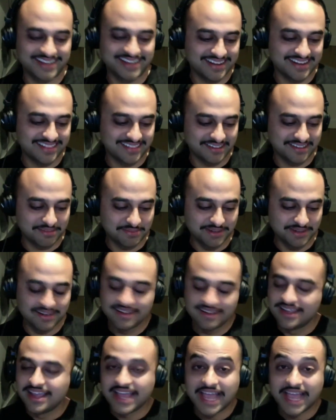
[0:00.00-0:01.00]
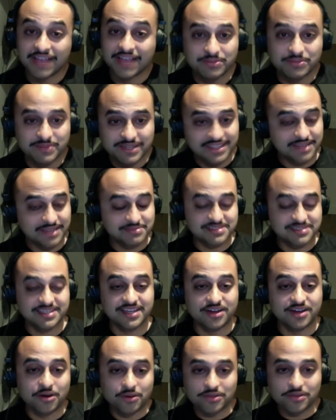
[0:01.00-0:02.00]
it. Yeah. But everybody kept
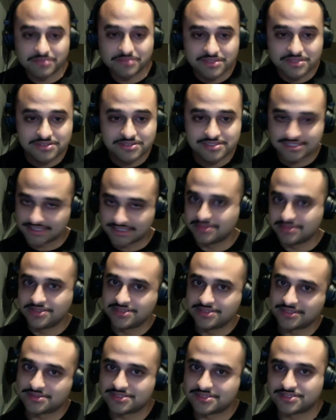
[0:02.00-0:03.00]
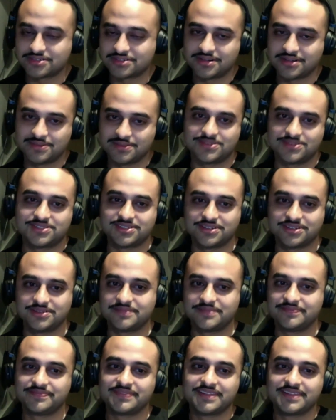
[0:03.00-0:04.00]
saying, oh, the music was incredible. So
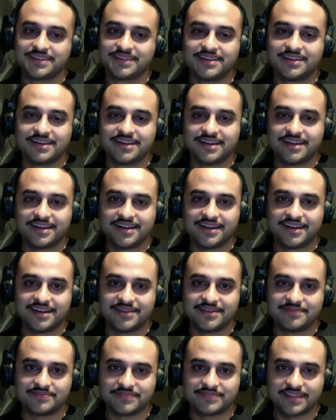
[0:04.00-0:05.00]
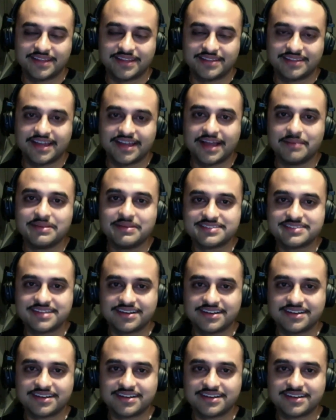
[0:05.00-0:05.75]
I missed out